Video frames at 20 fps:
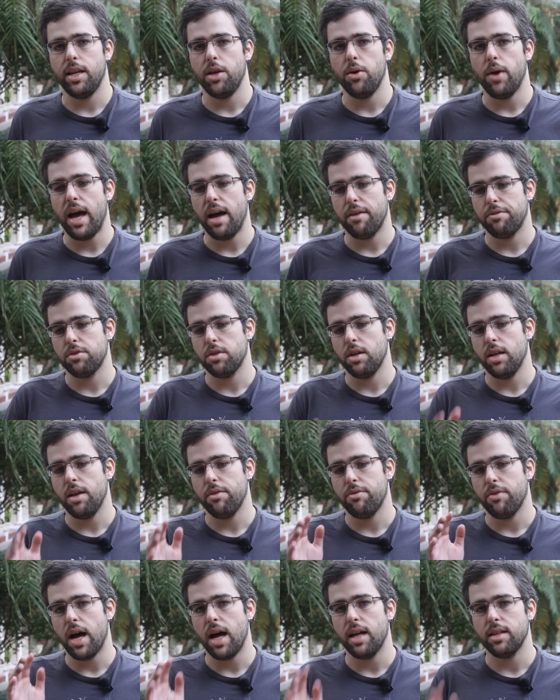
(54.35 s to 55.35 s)
You have to
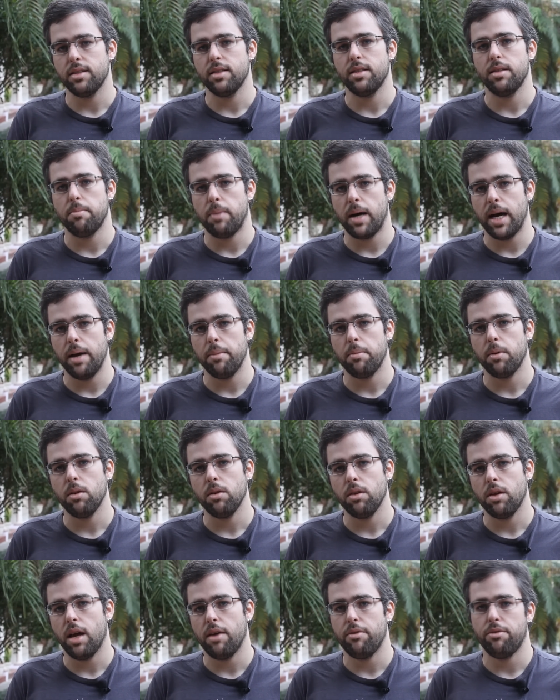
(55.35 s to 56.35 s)
live under the
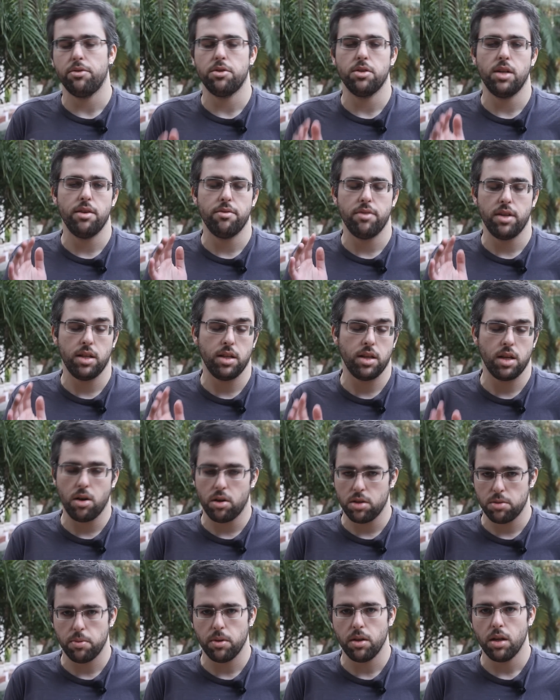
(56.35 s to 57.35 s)
Bible, you have to live under the
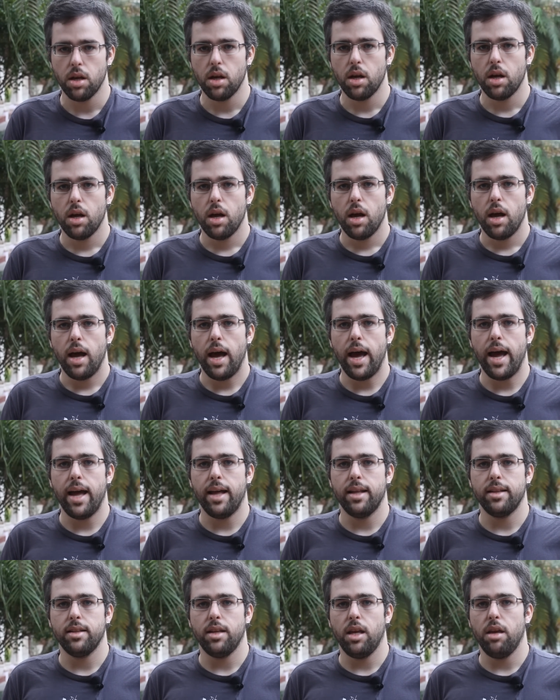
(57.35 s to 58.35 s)
gospel,
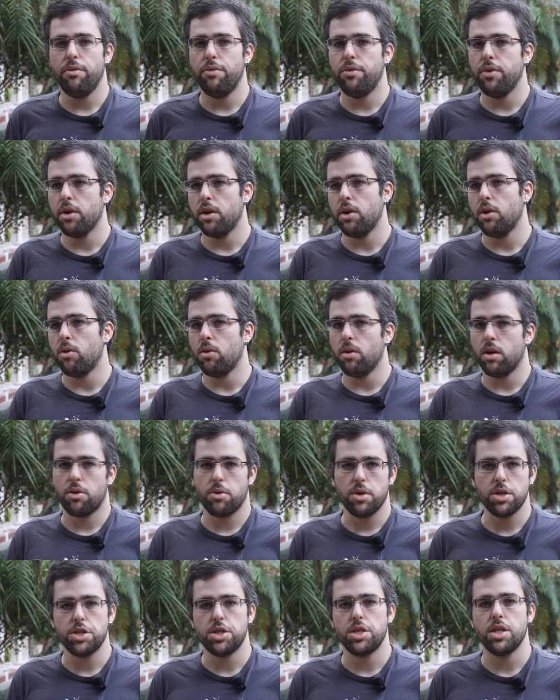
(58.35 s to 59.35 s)
and if you're not a
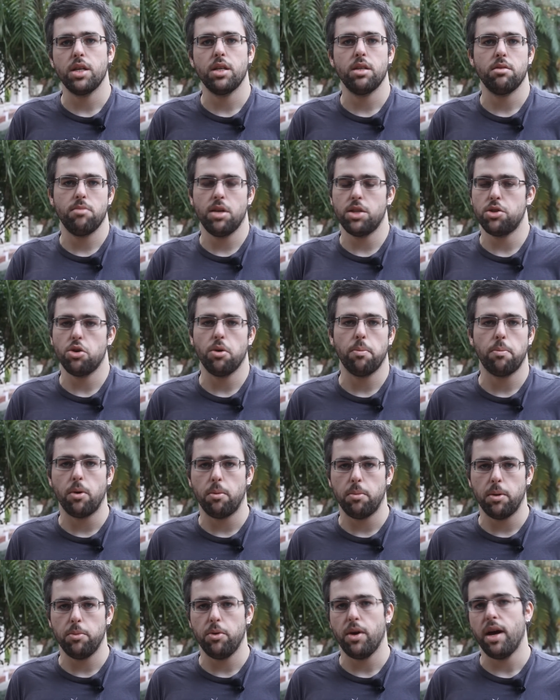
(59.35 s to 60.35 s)
Christian, it's your
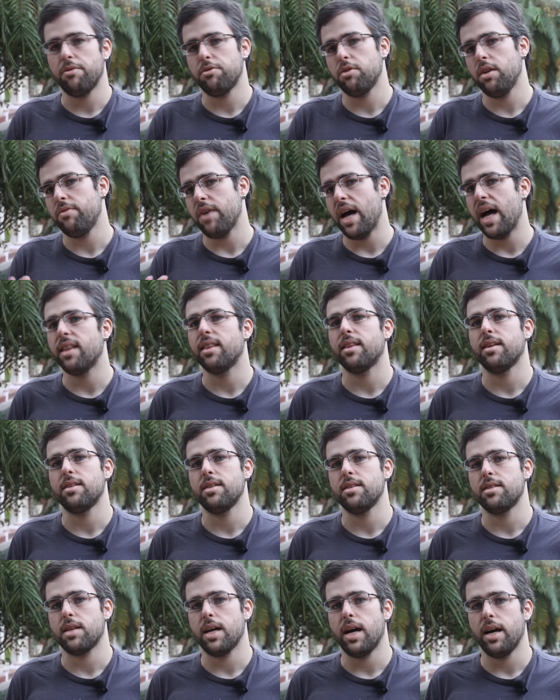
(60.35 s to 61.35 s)
problem, you have to live under
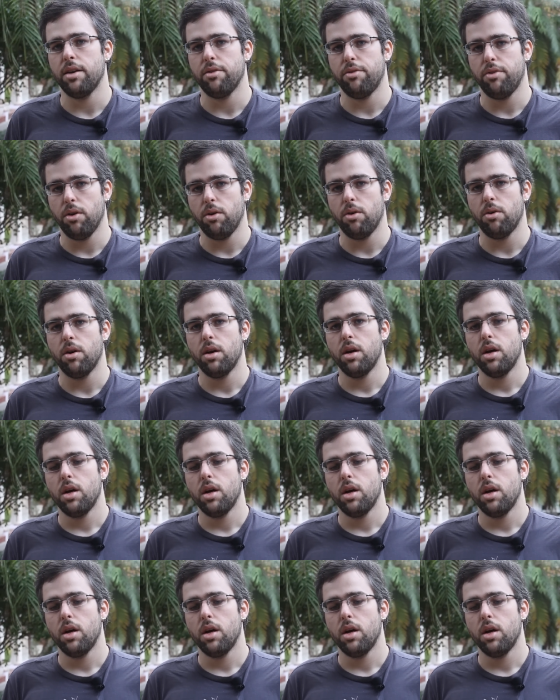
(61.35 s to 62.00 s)
this kind of law.